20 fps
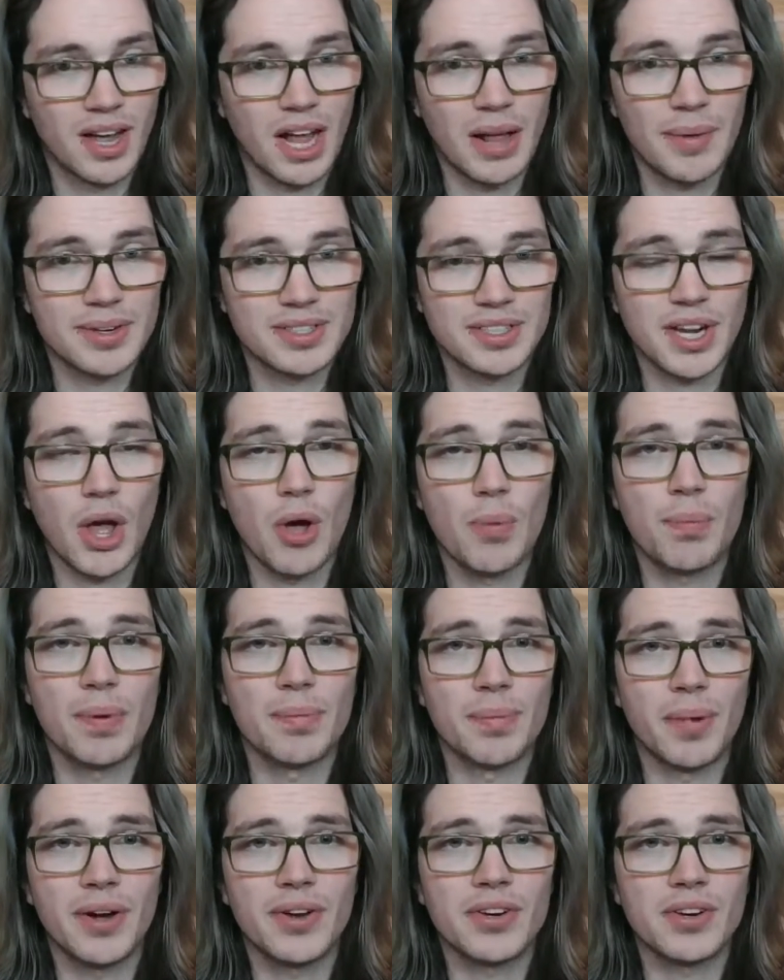I'm actually
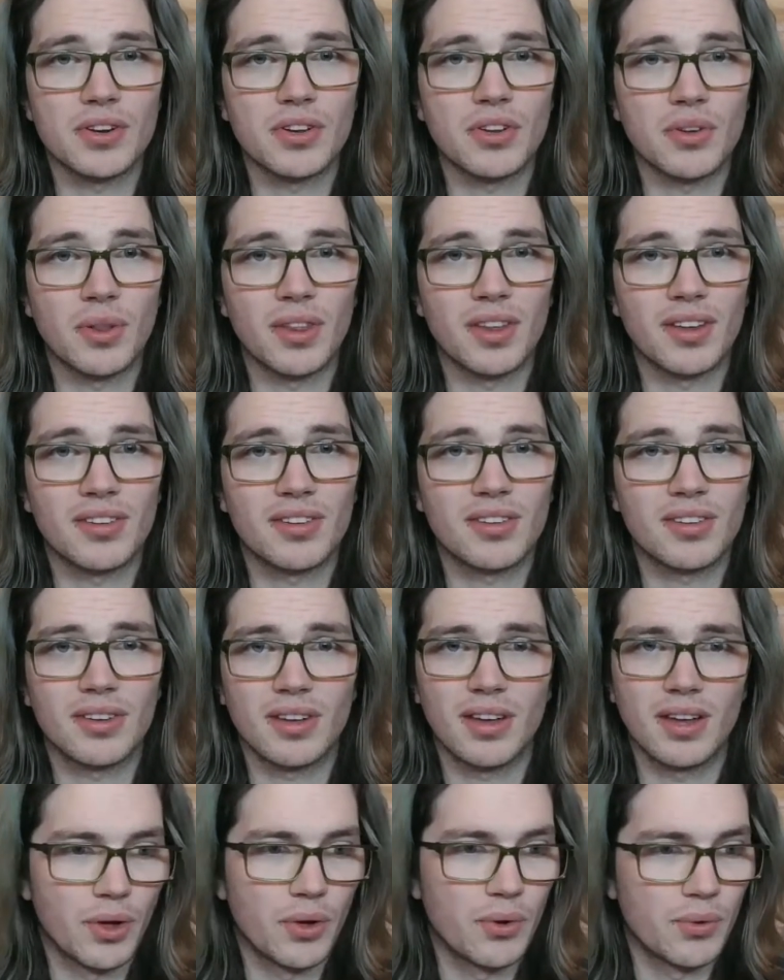open-minded to this,
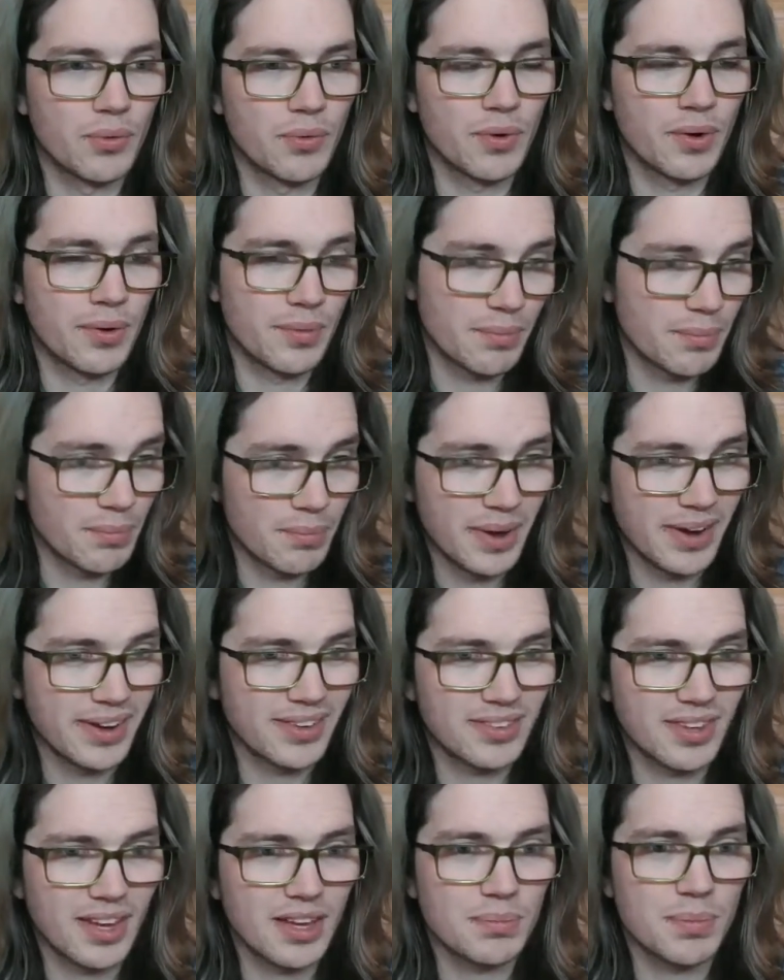although my
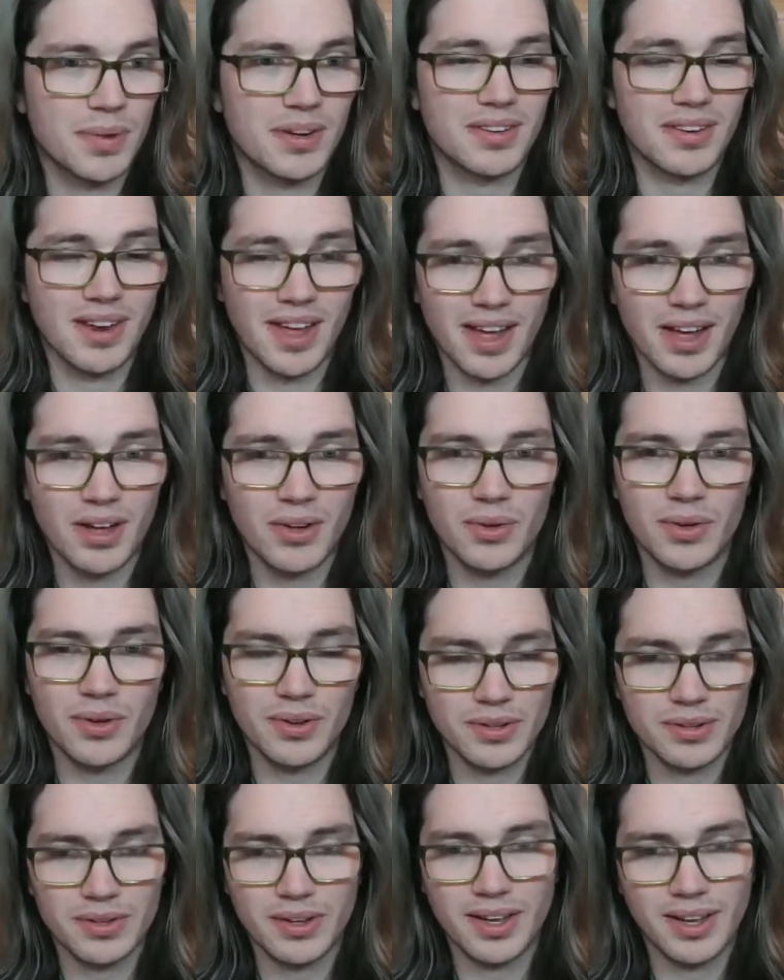statement now
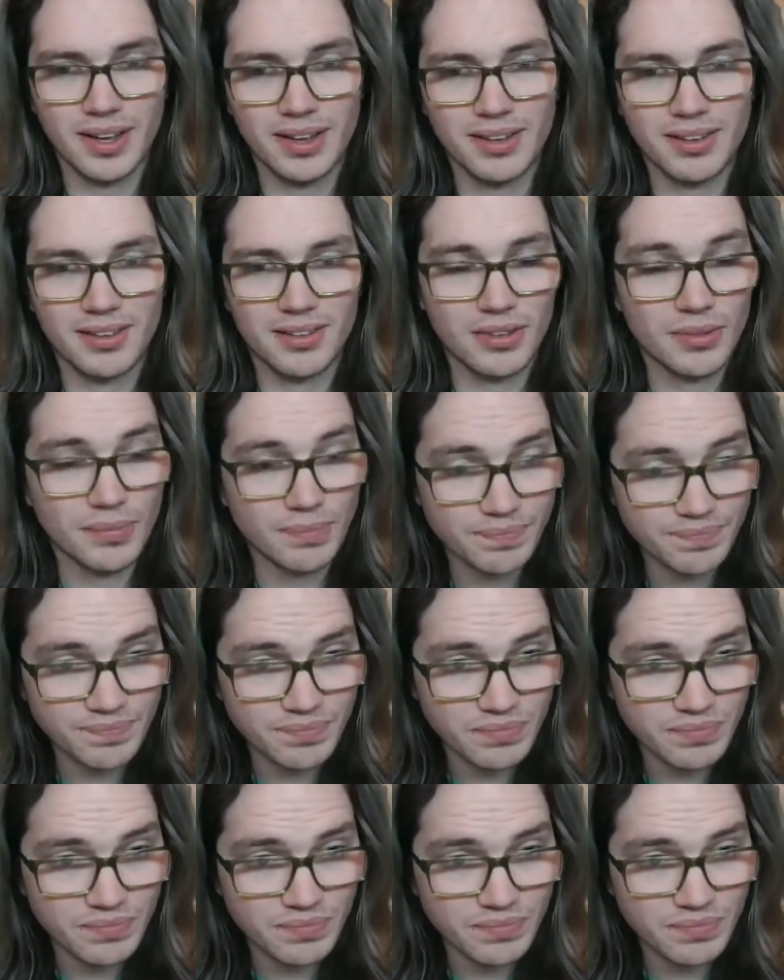is